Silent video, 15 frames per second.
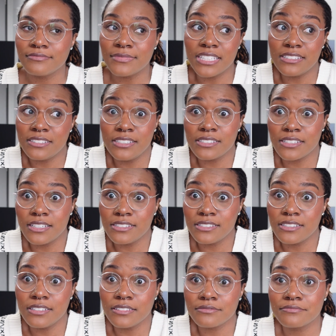It's
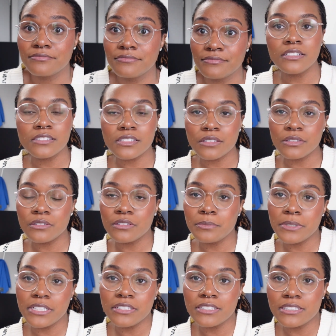disgusting. So
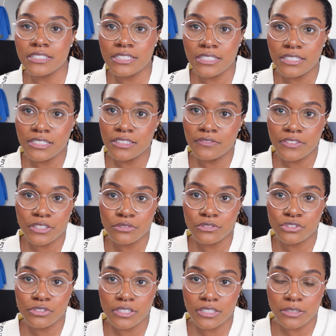apparently the Federal
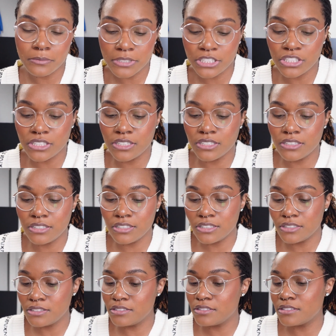Trade Commission
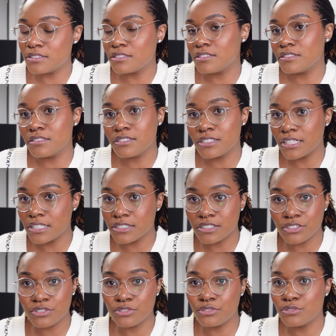is set
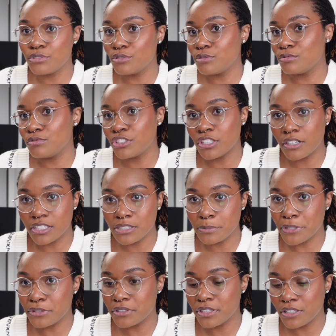to charge
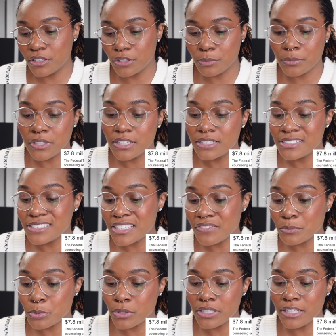BetterHelp
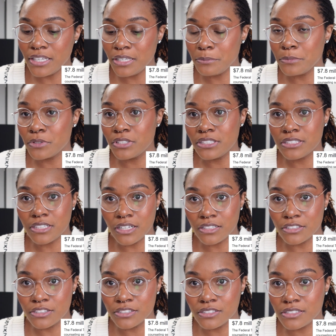$7.8 million
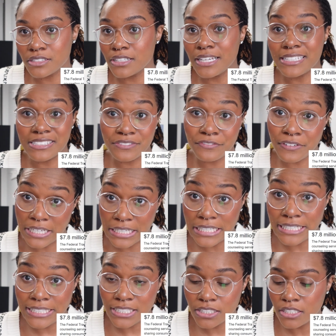as a
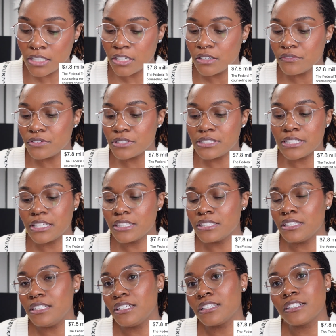fine for
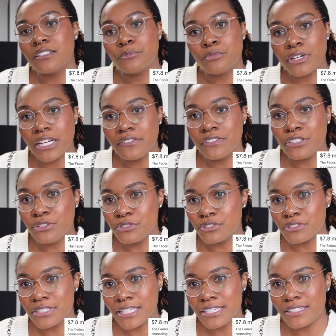selling private
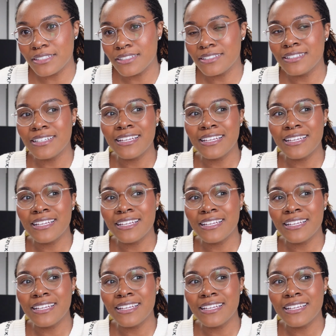user data.